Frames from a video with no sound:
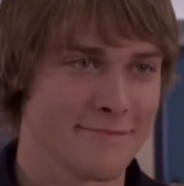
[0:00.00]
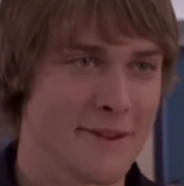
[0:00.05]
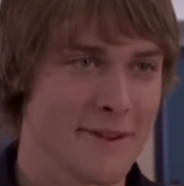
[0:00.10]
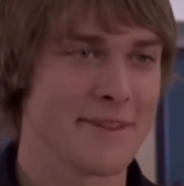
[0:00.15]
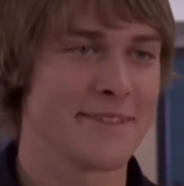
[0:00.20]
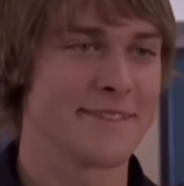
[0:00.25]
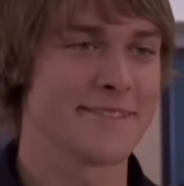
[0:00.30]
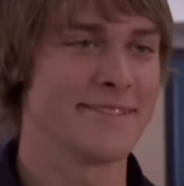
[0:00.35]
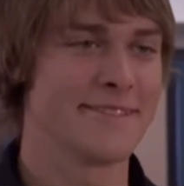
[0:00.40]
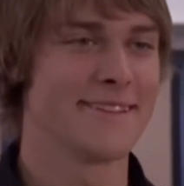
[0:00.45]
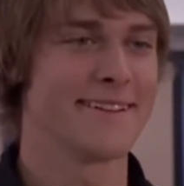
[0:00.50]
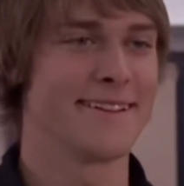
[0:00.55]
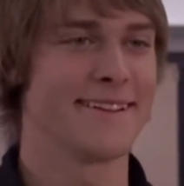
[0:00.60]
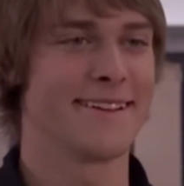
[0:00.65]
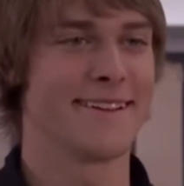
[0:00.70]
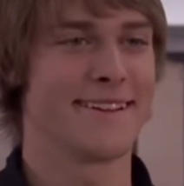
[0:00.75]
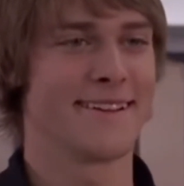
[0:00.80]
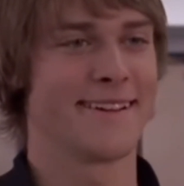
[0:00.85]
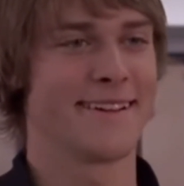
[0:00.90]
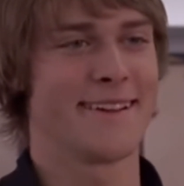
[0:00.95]
Well,
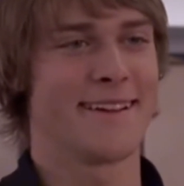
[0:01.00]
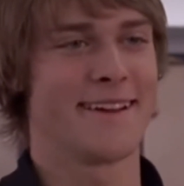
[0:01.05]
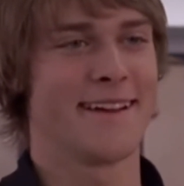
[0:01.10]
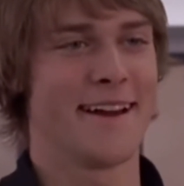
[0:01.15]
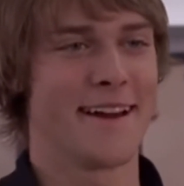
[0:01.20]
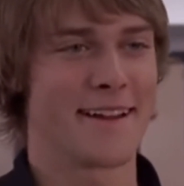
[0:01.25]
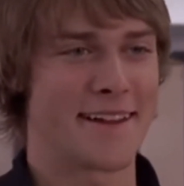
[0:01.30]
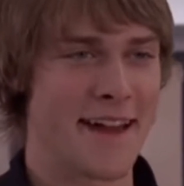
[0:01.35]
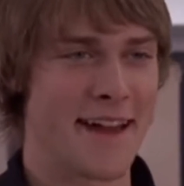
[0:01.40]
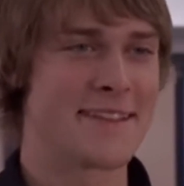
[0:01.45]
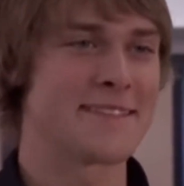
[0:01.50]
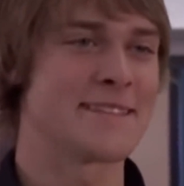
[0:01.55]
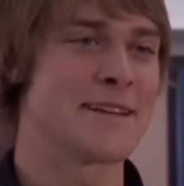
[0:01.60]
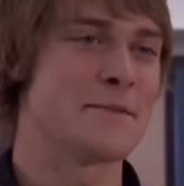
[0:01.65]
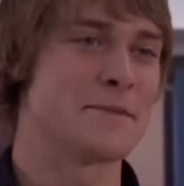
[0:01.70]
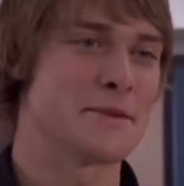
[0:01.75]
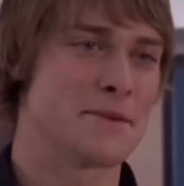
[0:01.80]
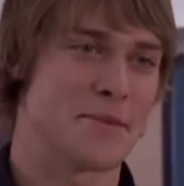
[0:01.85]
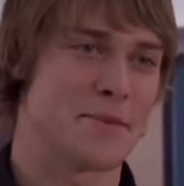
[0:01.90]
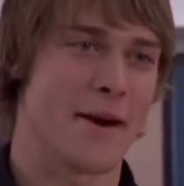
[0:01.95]
can't say
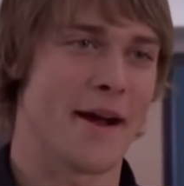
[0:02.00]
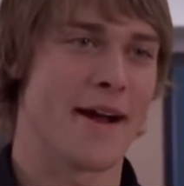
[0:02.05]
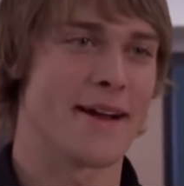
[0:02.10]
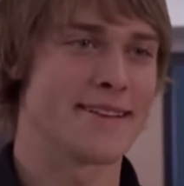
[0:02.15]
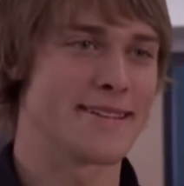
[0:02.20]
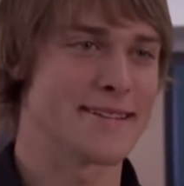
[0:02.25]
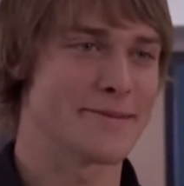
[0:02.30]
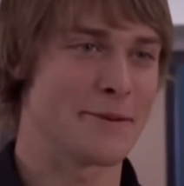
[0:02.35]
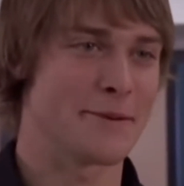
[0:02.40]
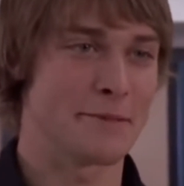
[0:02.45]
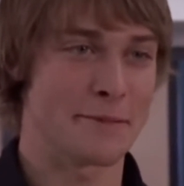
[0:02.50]
I'm surprised.